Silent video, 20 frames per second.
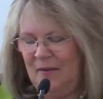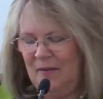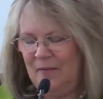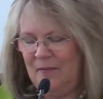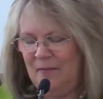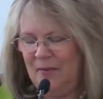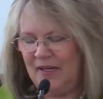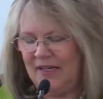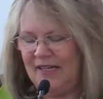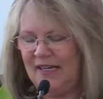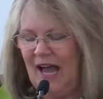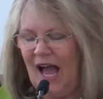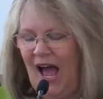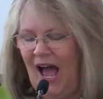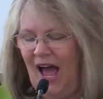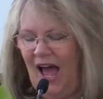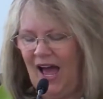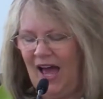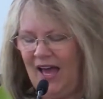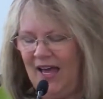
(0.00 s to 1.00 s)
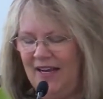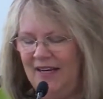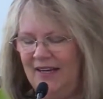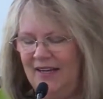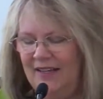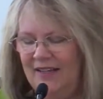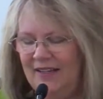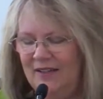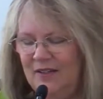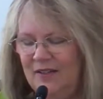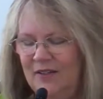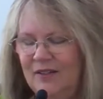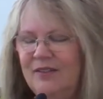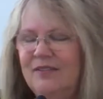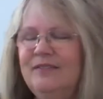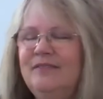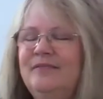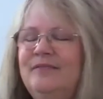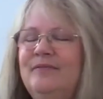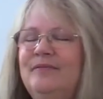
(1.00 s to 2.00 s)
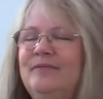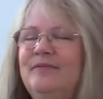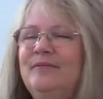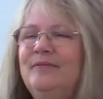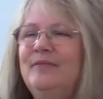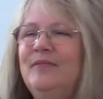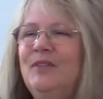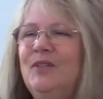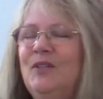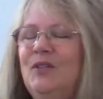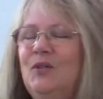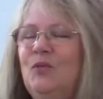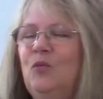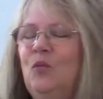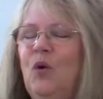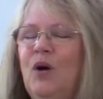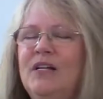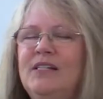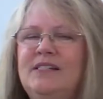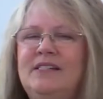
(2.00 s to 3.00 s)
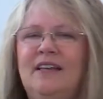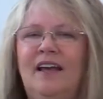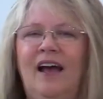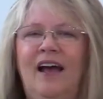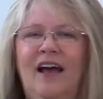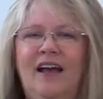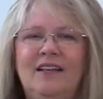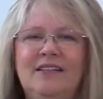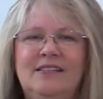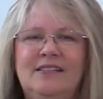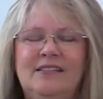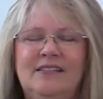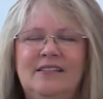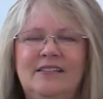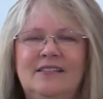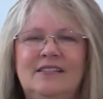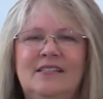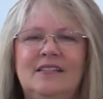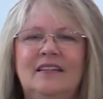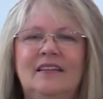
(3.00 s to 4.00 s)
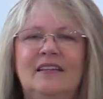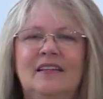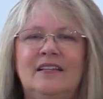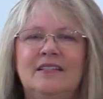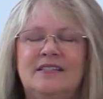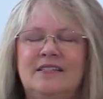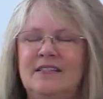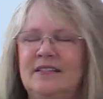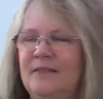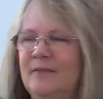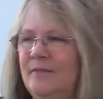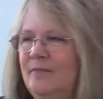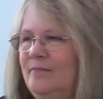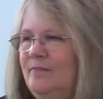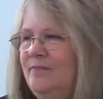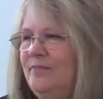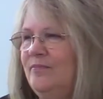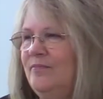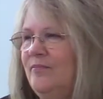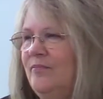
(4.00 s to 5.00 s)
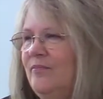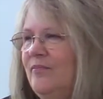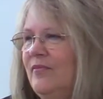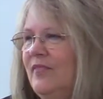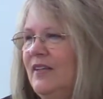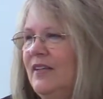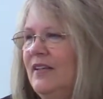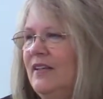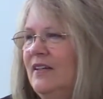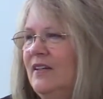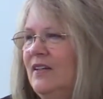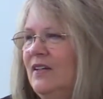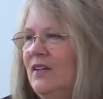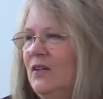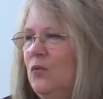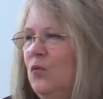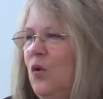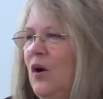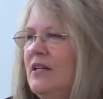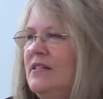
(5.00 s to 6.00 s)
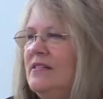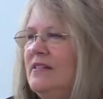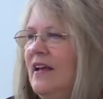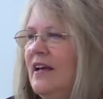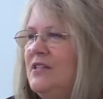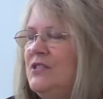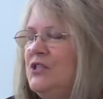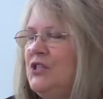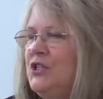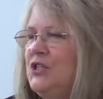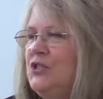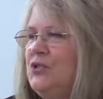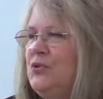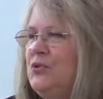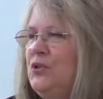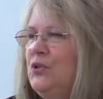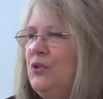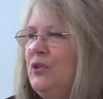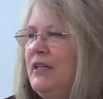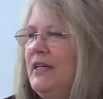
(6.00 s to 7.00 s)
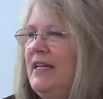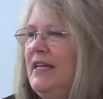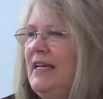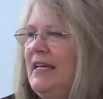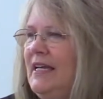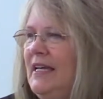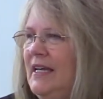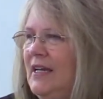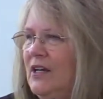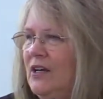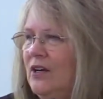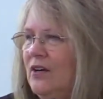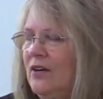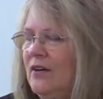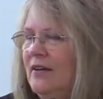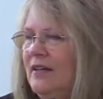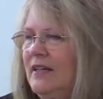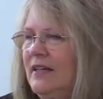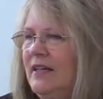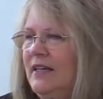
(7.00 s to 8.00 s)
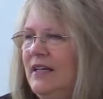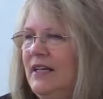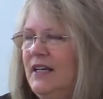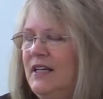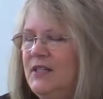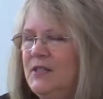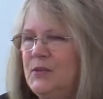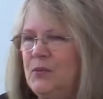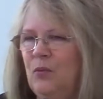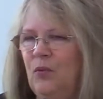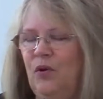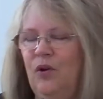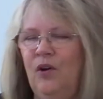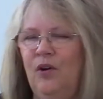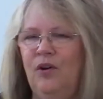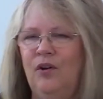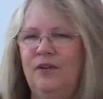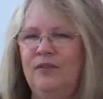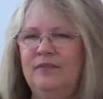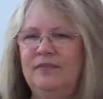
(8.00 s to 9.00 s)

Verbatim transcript: But God wants us to listen, wants us to truly hear His word